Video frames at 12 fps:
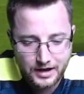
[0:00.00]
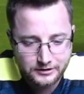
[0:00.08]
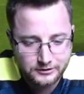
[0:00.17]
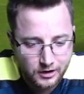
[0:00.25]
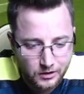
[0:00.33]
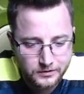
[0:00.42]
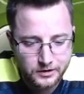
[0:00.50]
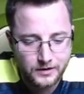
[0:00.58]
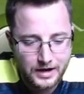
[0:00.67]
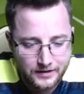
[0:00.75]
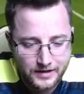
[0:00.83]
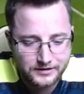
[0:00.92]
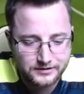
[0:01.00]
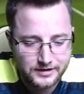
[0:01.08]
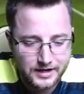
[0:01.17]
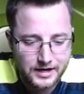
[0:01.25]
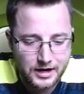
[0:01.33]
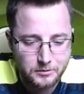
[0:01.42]
don't know how that
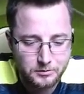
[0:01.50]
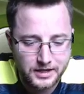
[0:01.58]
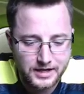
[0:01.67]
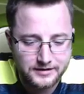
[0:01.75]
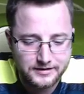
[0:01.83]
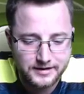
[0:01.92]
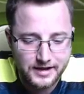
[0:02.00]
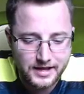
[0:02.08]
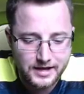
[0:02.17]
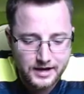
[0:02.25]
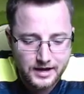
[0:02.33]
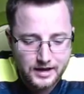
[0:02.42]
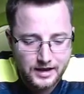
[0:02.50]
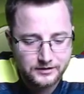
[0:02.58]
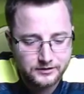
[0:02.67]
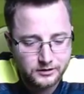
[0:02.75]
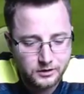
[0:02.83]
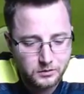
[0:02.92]
stayed out, but it did, and
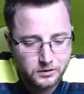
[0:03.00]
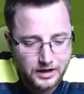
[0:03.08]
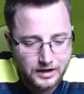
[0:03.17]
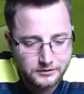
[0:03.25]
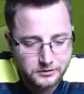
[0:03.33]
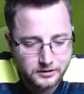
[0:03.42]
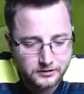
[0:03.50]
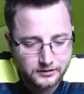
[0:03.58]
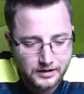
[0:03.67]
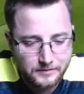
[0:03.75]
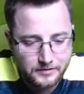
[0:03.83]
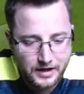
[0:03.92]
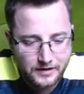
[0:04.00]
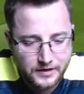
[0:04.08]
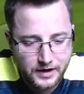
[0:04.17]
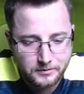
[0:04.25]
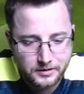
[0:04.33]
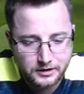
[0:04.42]
so we'll have to accept that
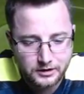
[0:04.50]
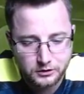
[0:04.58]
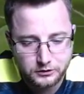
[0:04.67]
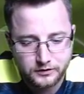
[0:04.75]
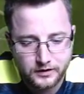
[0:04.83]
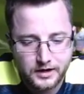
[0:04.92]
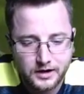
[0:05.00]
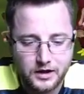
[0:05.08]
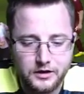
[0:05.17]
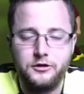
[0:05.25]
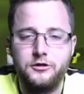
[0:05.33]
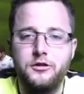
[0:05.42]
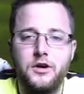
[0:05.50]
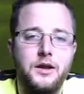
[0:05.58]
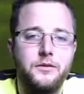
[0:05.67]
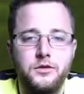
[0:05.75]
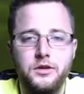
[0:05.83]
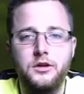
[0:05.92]
there. But he goes for another
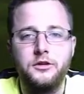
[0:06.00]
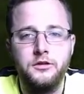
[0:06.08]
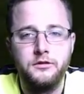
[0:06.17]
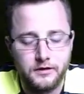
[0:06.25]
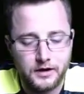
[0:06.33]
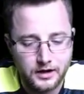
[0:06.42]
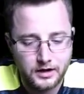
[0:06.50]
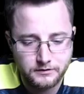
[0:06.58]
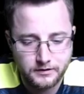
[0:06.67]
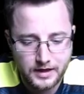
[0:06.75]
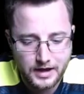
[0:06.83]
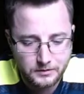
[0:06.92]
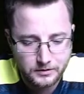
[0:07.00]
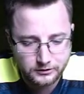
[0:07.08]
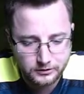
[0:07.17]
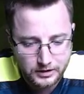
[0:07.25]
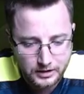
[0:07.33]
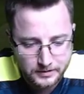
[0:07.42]
shot, a little too far out for that one.
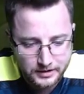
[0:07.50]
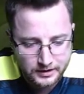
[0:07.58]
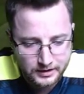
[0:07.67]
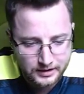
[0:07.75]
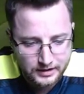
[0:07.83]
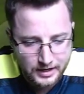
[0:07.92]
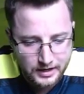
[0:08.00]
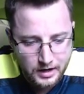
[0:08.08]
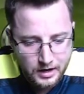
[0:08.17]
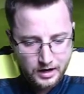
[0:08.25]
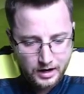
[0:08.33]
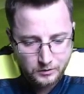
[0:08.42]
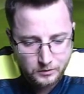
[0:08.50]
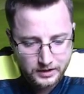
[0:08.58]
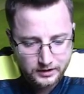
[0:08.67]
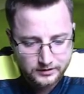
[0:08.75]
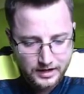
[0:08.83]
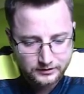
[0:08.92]
So coming in again, uh, wing
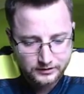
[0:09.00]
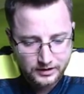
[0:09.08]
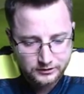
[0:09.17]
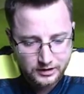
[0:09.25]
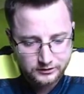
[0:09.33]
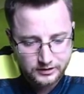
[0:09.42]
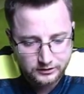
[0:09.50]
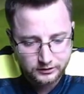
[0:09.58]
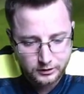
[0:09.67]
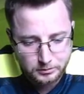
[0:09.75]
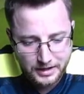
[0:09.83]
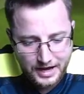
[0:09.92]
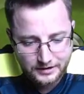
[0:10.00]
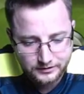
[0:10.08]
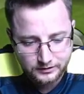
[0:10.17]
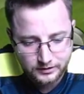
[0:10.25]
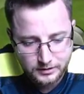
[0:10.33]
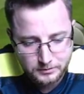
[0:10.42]
attack Sanchez, nice little pass
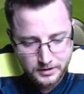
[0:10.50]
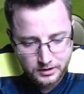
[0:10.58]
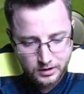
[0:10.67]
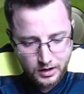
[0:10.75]
into the middle.